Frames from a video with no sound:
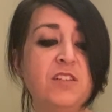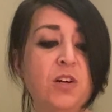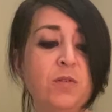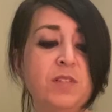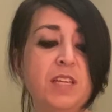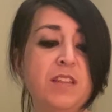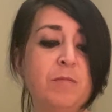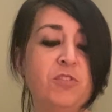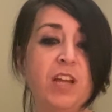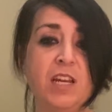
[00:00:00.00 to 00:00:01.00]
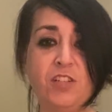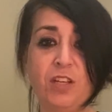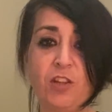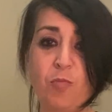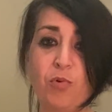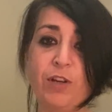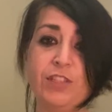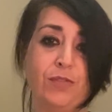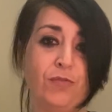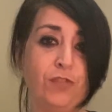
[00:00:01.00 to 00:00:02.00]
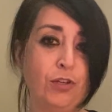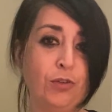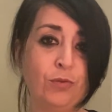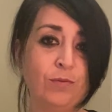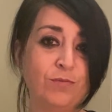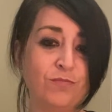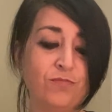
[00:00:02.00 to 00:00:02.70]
don't see them changing their point of view.